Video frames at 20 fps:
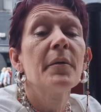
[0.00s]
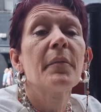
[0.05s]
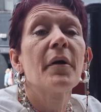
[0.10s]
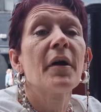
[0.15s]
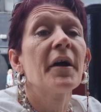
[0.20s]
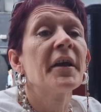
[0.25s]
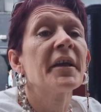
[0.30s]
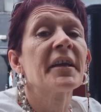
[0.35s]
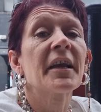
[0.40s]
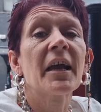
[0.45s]

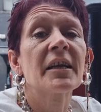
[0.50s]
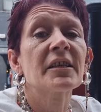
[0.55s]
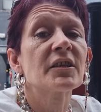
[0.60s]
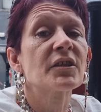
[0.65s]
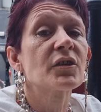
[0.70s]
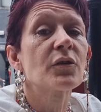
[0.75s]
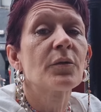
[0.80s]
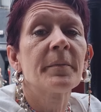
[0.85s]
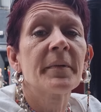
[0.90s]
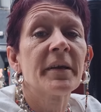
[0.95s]
But I
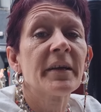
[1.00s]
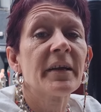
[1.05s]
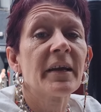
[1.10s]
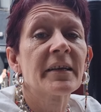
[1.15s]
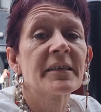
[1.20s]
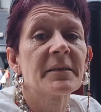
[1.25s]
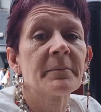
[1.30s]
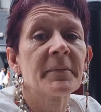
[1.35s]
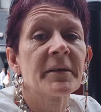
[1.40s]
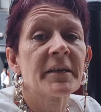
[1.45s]
can't commit
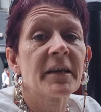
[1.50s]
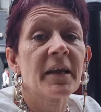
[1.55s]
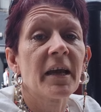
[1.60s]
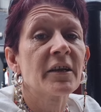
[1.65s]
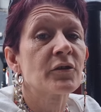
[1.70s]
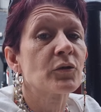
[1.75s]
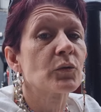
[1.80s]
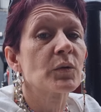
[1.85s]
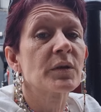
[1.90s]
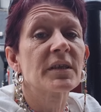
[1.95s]
at the minute.
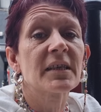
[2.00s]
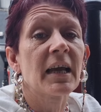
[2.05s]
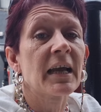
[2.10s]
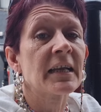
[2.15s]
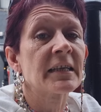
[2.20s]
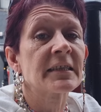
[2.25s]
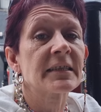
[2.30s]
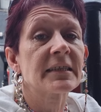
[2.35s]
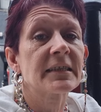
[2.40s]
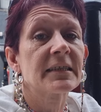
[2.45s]
I just
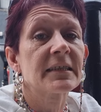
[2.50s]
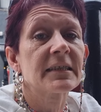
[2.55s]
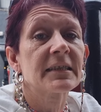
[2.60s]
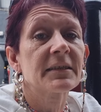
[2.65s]
can't.